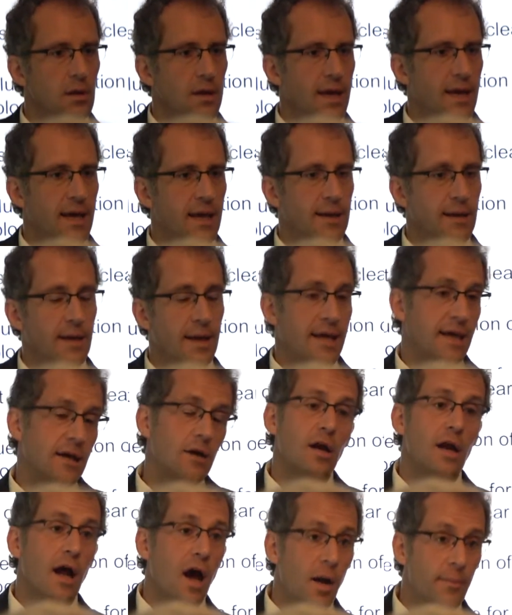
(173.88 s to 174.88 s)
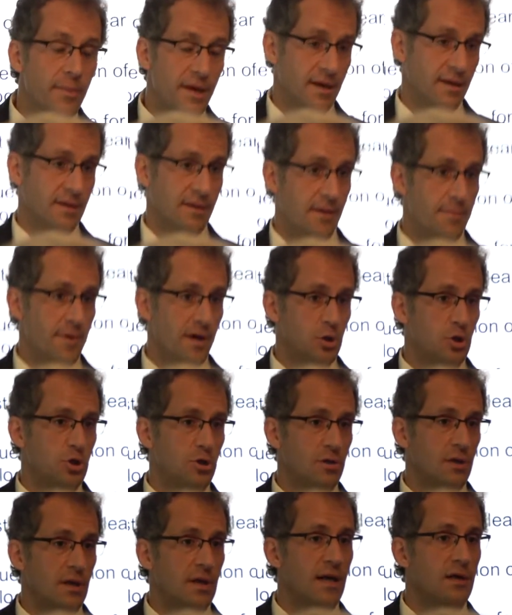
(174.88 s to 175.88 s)
and economic
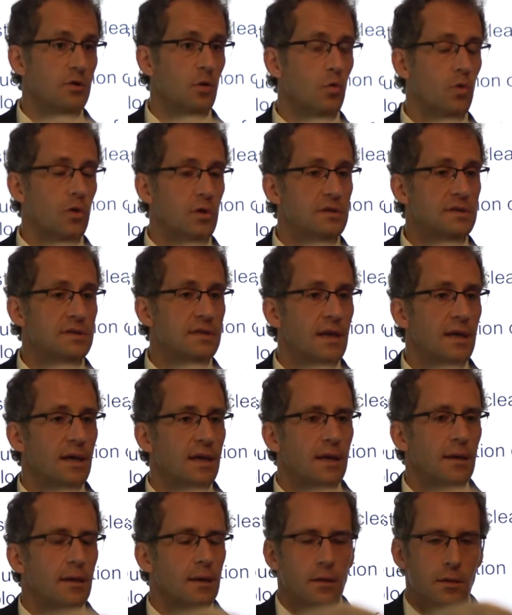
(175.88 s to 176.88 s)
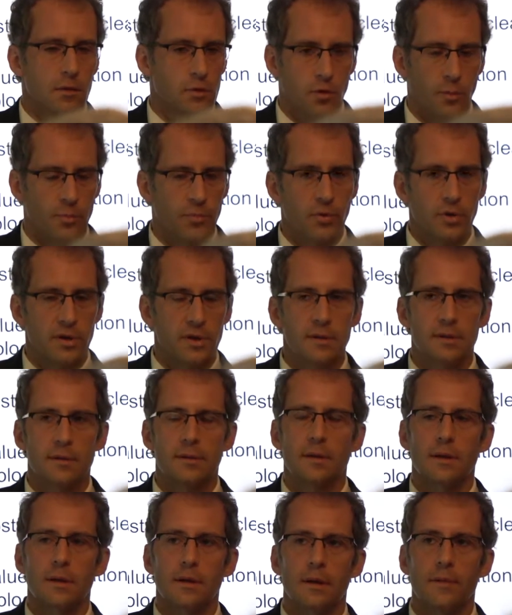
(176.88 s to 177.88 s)
dimension. In other words, to put it
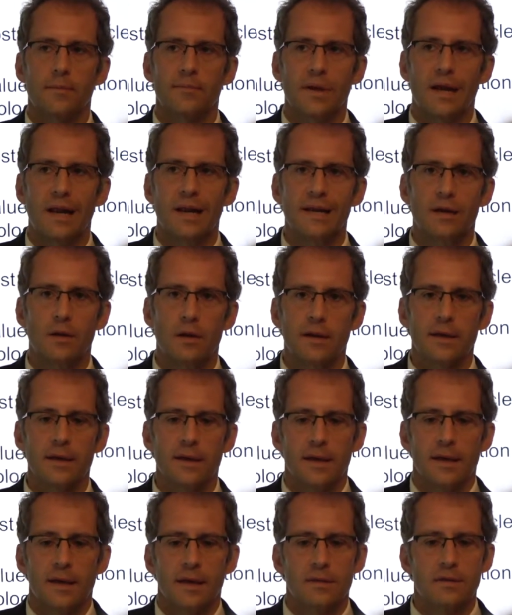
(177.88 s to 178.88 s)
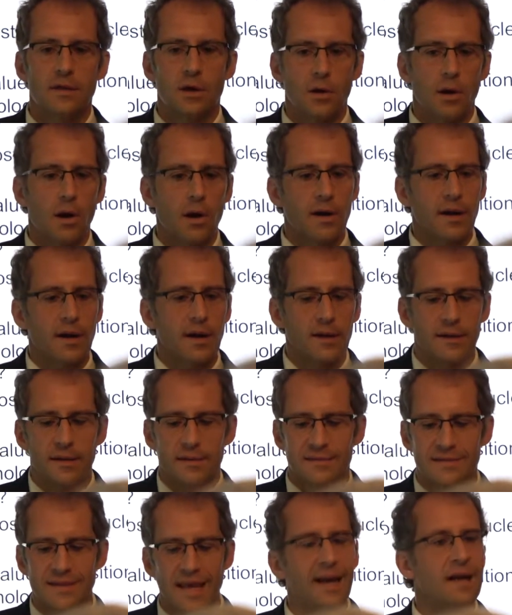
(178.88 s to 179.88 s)
clearly, there are
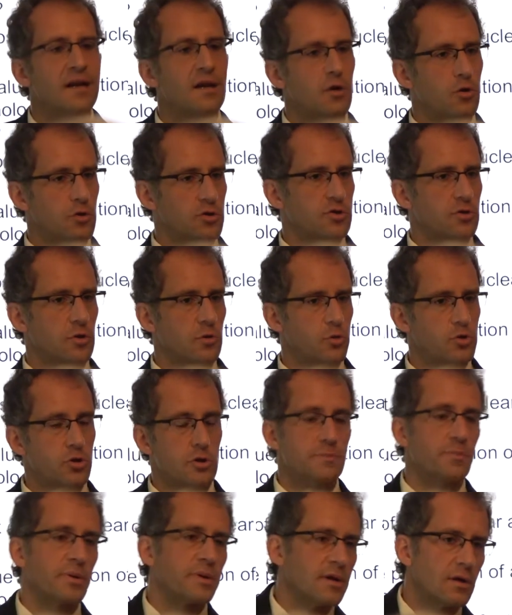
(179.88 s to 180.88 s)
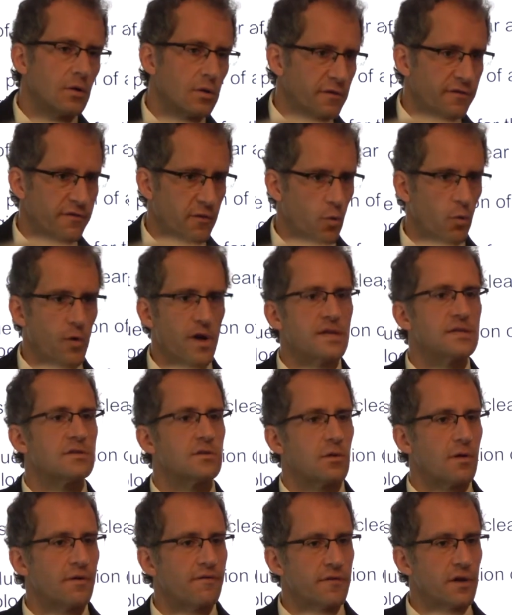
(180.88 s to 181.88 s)
technical solutions, particularly for waste.
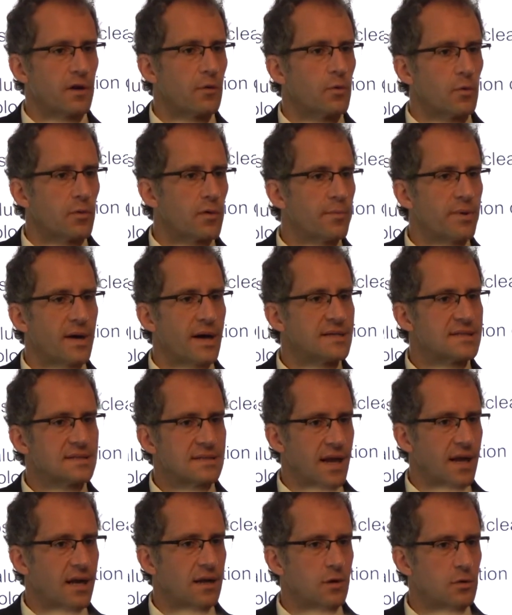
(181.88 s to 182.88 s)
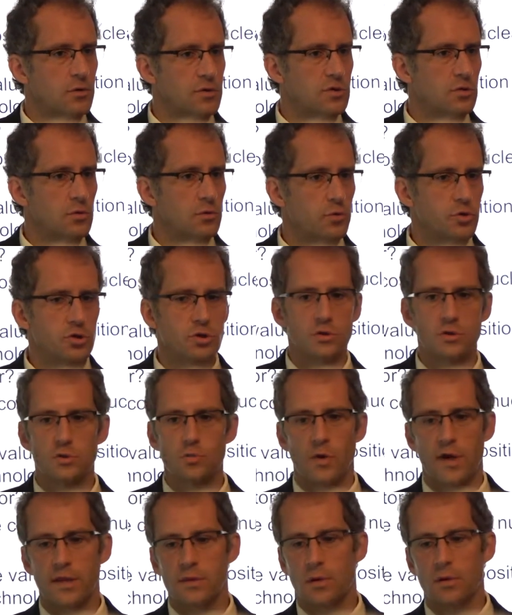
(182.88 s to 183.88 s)
There are very robust technical solutions,
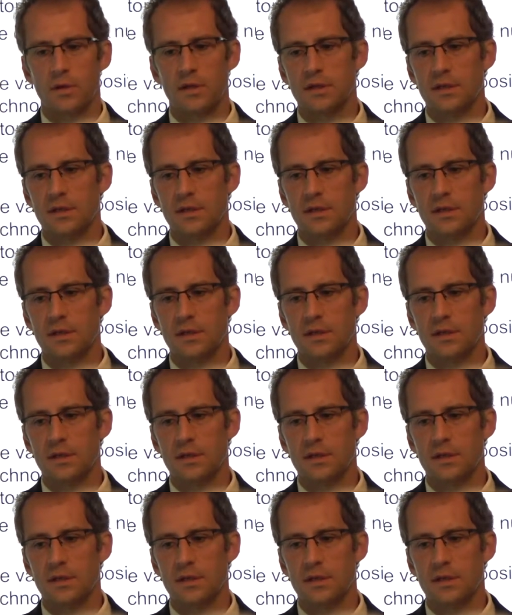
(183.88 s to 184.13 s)
whether it